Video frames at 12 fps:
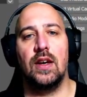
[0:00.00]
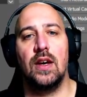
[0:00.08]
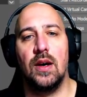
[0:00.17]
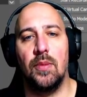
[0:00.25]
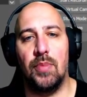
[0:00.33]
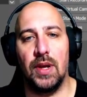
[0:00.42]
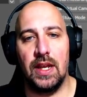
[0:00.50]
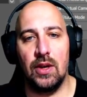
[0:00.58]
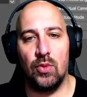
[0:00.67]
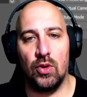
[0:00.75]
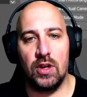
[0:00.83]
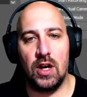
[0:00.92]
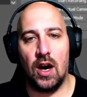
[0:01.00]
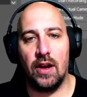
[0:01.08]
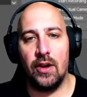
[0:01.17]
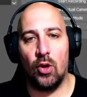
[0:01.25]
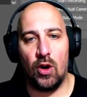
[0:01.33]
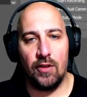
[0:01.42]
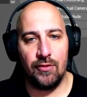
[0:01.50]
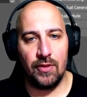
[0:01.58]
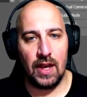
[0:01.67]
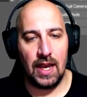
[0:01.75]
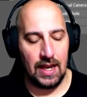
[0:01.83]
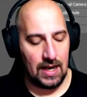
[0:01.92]
but it will cut it off
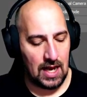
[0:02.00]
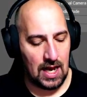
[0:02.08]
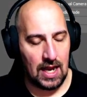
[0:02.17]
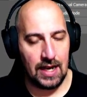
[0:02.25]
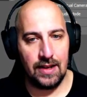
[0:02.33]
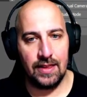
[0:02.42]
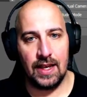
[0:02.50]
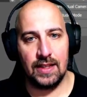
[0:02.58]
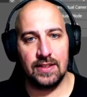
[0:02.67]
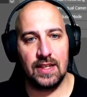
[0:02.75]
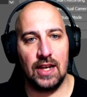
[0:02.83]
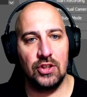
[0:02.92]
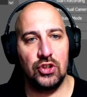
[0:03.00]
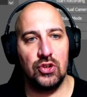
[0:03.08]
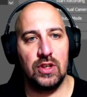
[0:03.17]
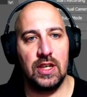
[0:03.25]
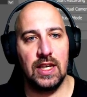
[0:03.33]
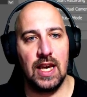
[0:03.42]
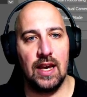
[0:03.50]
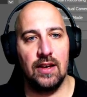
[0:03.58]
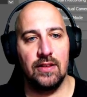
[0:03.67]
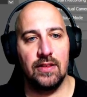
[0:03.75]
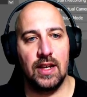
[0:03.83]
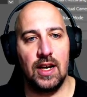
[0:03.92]
and hide that side so you can get
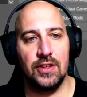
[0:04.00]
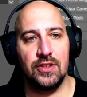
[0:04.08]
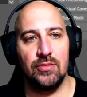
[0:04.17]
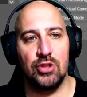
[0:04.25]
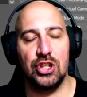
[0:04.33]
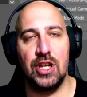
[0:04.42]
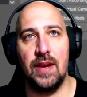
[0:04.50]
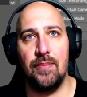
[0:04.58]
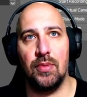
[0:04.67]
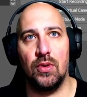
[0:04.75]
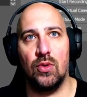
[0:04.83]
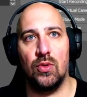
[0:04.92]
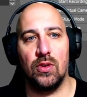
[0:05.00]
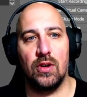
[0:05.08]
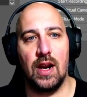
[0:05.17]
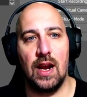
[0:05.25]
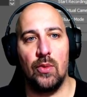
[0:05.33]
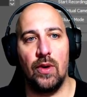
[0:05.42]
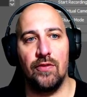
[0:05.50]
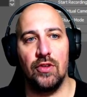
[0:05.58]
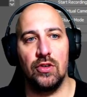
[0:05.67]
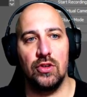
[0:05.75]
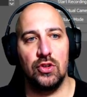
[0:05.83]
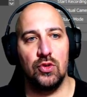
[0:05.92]
the custom shape or however
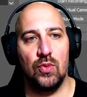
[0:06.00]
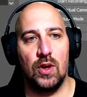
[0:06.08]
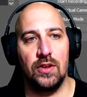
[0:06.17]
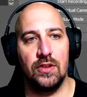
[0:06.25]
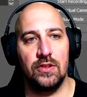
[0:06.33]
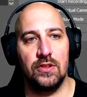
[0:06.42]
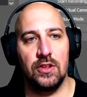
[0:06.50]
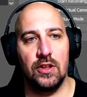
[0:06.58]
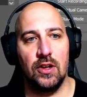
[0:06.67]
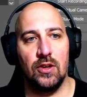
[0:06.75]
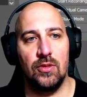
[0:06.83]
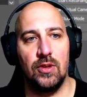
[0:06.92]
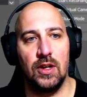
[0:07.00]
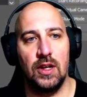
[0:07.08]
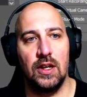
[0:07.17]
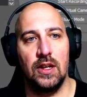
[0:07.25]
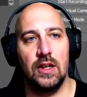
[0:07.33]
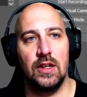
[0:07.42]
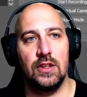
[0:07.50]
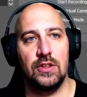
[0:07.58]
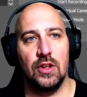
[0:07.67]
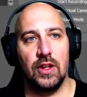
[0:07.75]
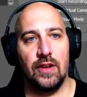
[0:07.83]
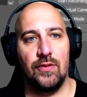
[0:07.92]
you want to go. So
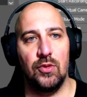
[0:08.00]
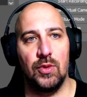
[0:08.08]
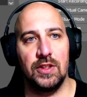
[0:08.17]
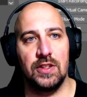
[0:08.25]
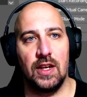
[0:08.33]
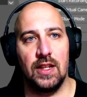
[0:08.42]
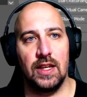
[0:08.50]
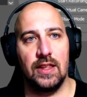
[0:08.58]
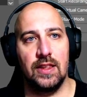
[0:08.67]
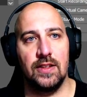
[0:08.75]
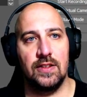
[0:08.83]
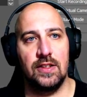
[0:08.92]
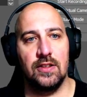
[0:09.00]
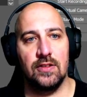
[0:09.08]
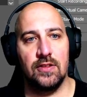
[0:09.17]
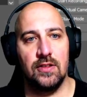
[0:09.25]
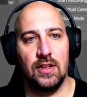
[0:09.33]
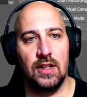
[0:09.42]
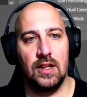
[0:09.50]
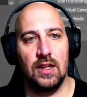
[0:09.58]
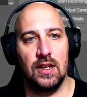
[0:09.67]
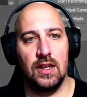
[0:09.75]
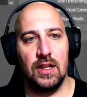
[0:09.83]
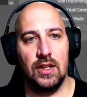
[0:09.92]
like if you want something like this here
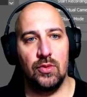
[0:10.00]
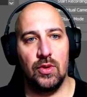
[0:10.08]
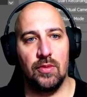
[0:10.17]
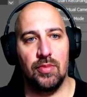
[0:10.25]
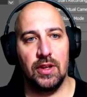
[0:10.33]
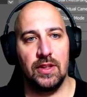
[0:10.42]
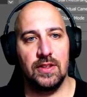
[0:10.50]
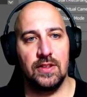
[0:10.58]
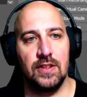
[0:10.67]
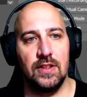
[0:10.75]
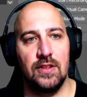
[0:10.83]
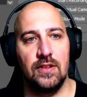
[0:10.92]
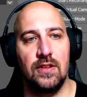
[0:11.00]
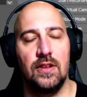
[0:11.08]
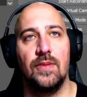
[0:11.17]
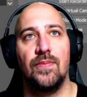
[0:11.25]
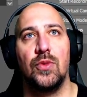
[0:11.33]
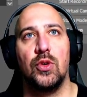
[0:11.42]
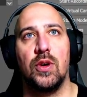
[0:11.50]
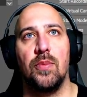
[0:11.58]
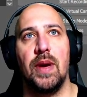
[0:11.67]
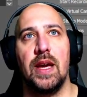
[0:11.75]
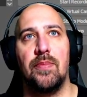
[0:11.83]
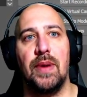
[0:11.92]
and you want to bring this in, you can
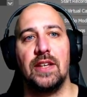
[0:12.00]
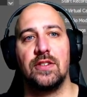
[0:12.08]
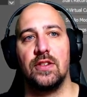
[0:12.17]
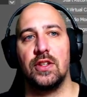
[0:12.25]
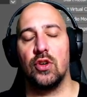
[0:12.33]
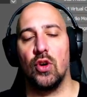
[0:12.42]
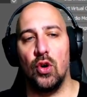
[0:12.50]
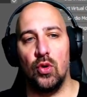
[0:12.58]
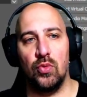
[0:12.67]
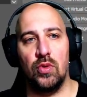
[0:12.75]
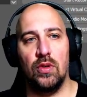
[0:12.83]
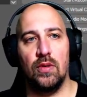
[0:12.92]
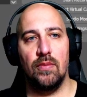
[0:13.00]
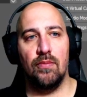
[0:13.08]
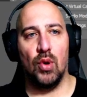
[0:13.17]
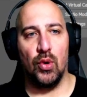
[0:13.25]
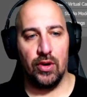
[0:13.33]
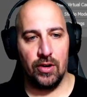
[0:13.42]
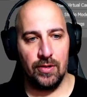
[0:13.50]
make basically your own border.